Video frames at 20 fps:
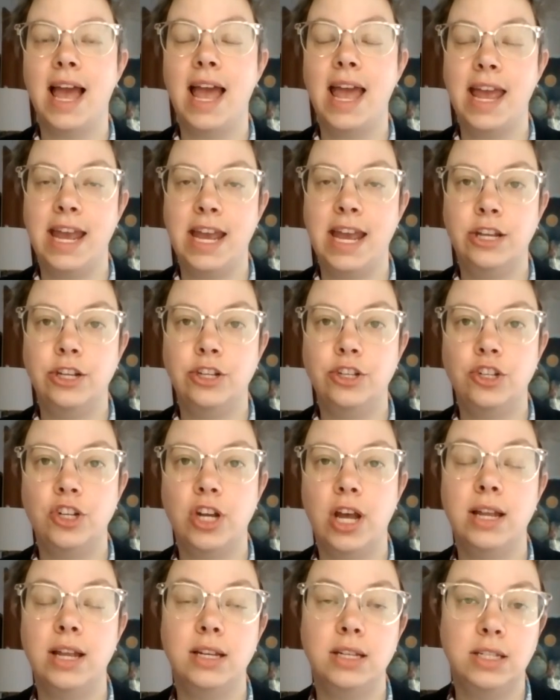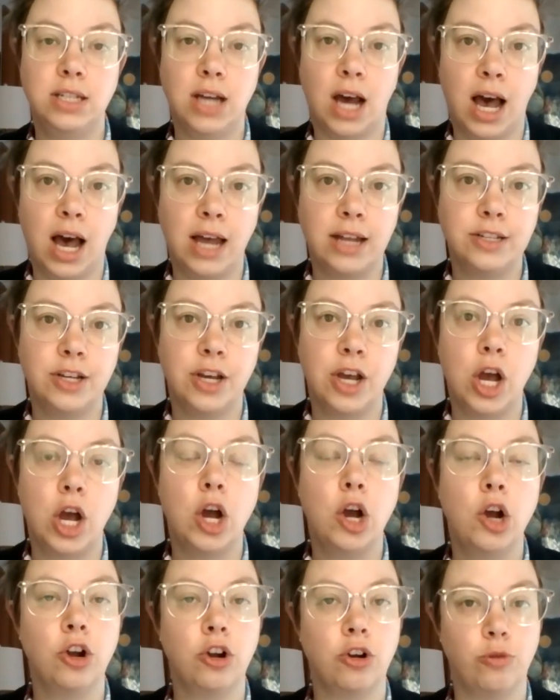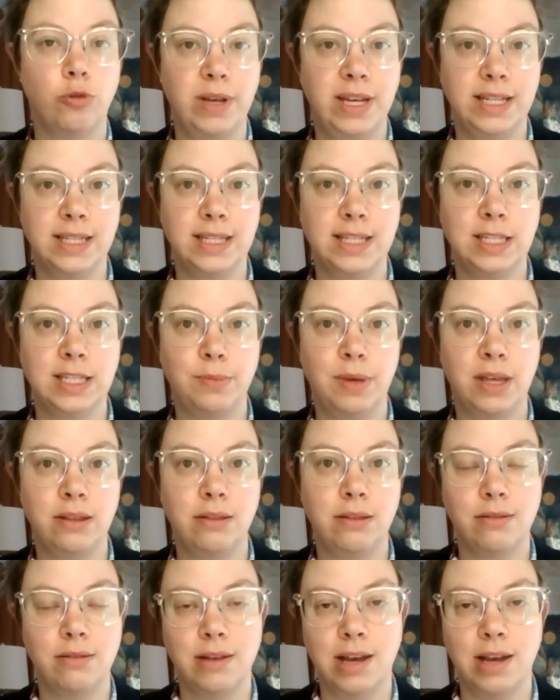h.greensmith,